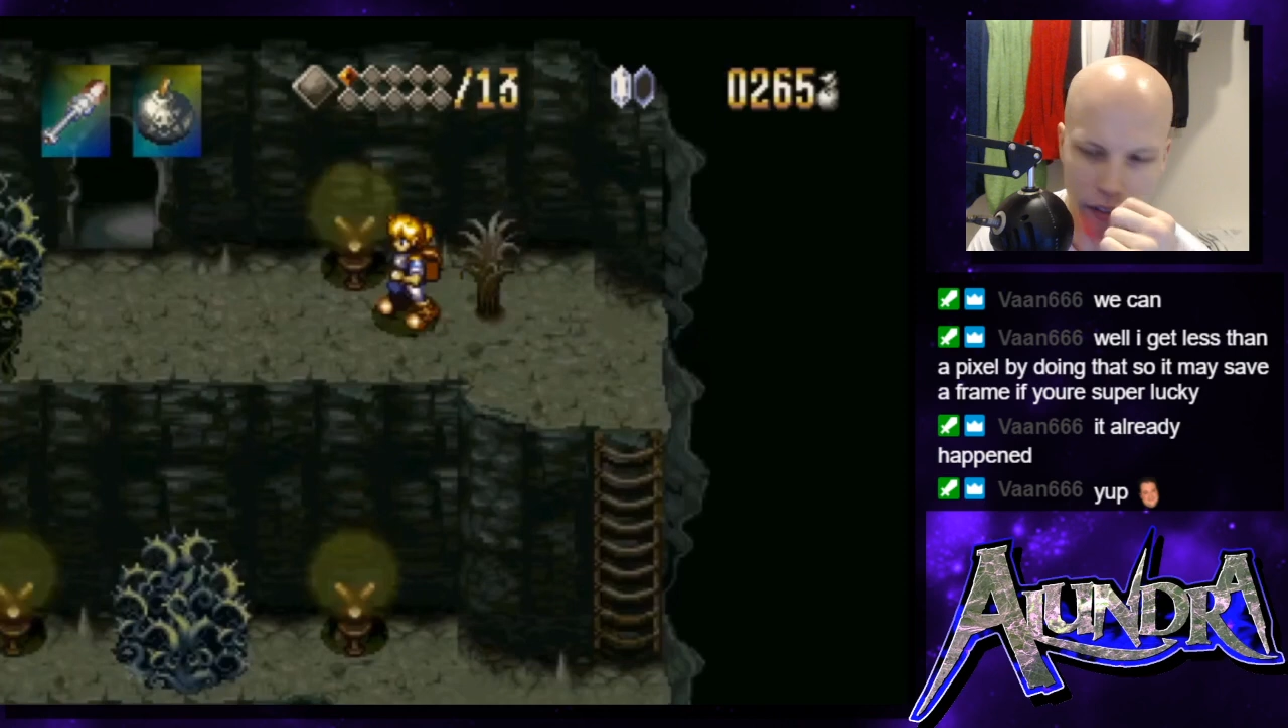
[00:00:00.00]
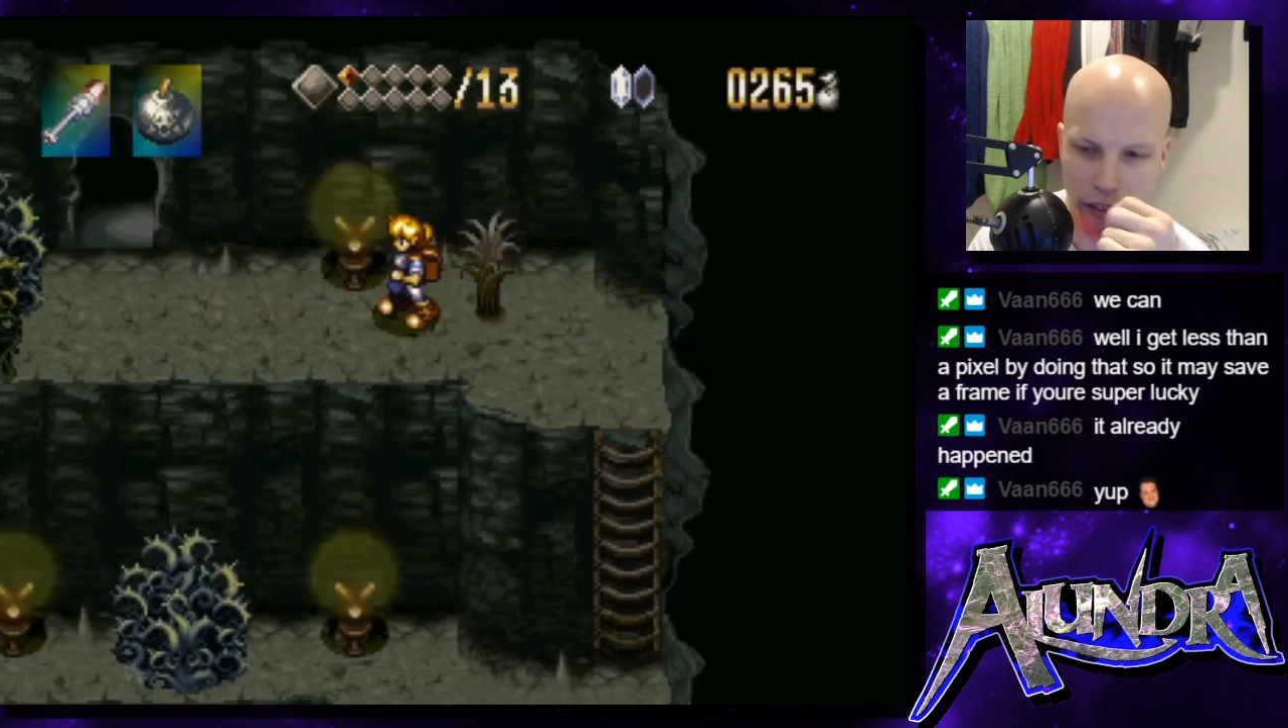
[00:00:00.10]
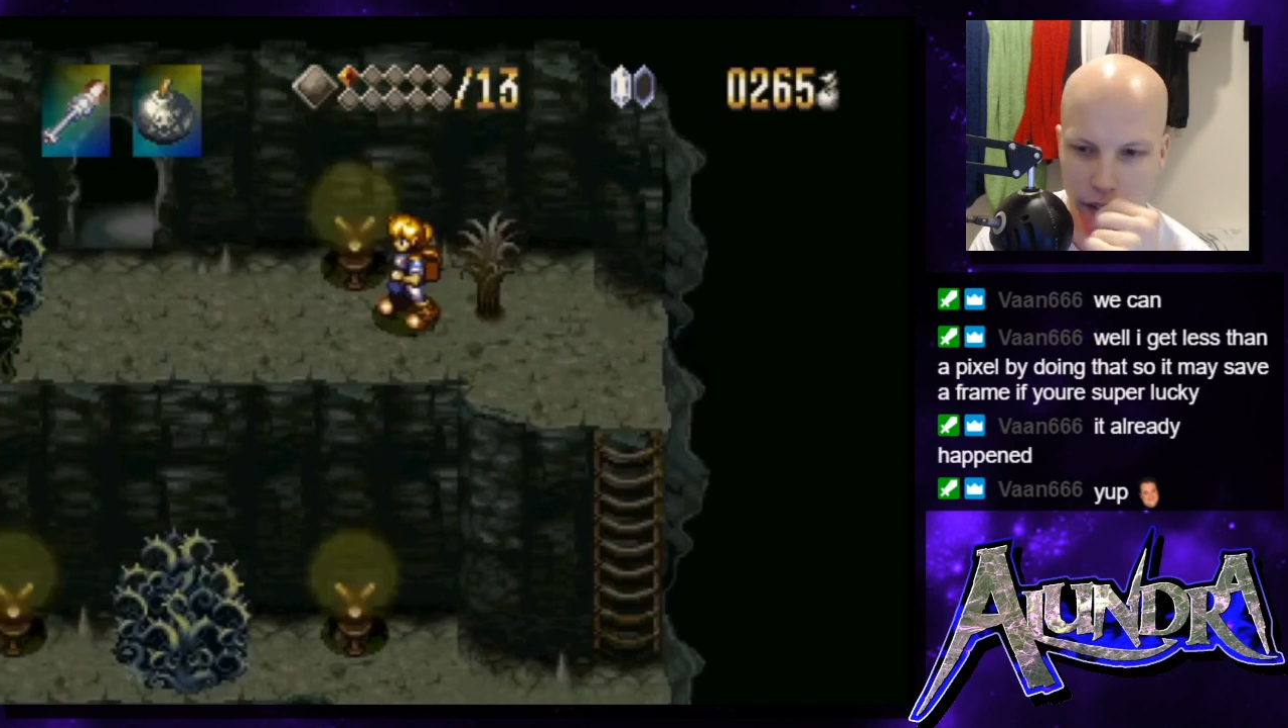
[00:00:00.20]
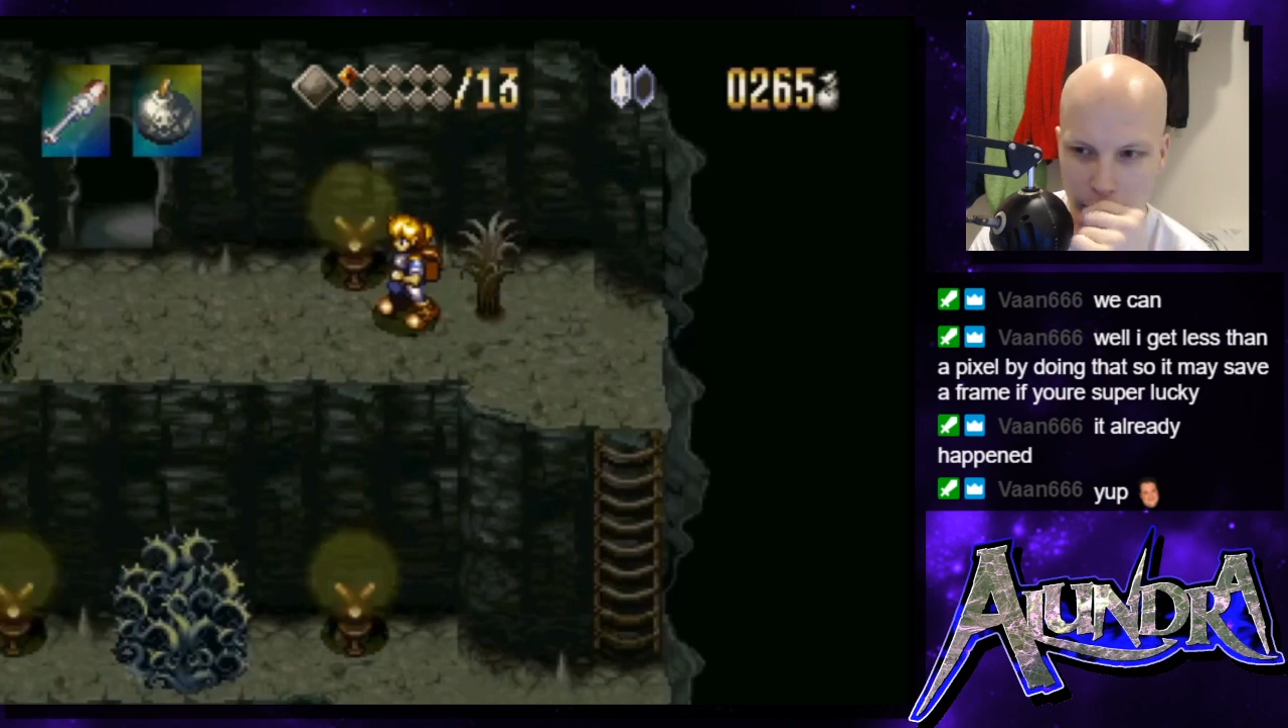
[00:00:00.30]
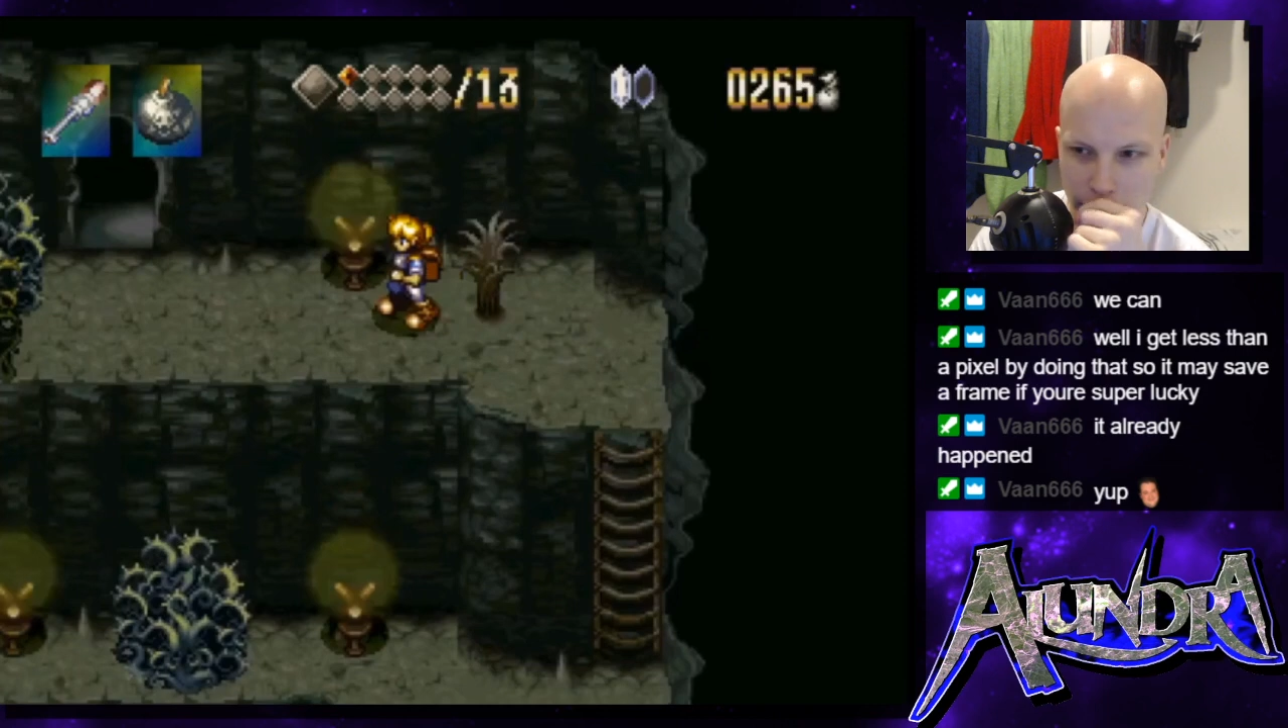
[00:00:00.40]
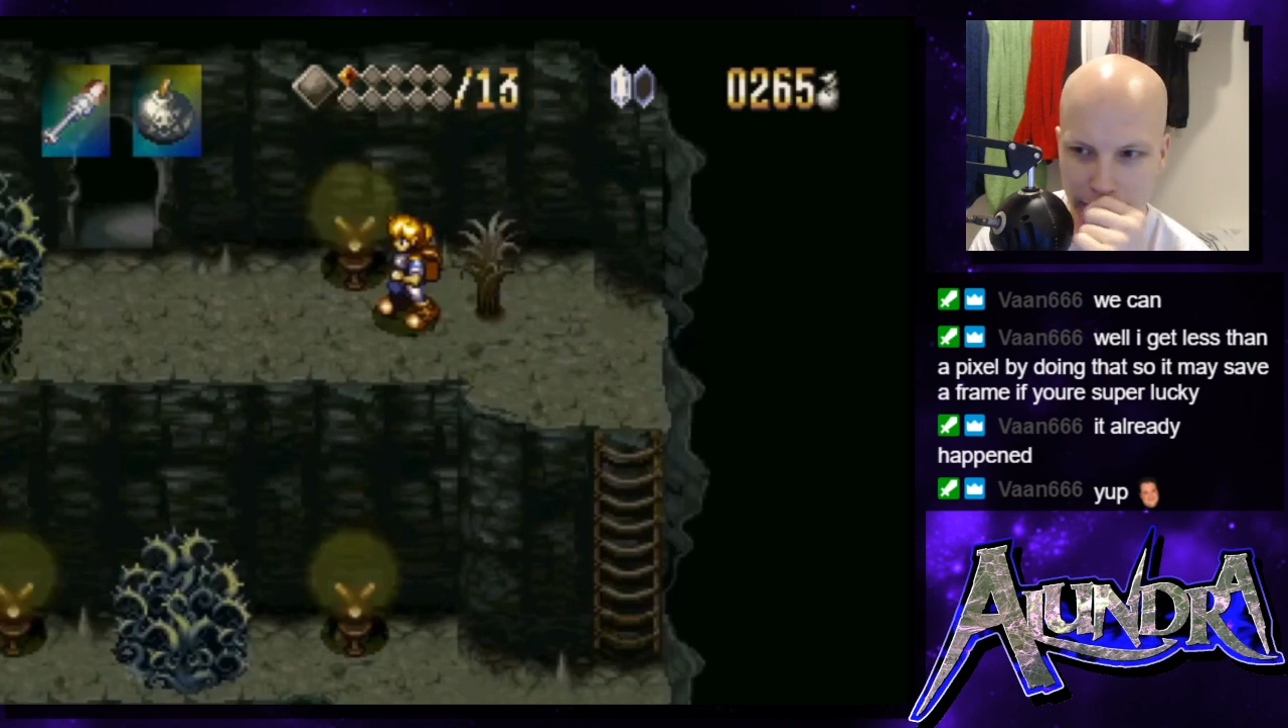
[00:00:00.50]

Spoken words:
right.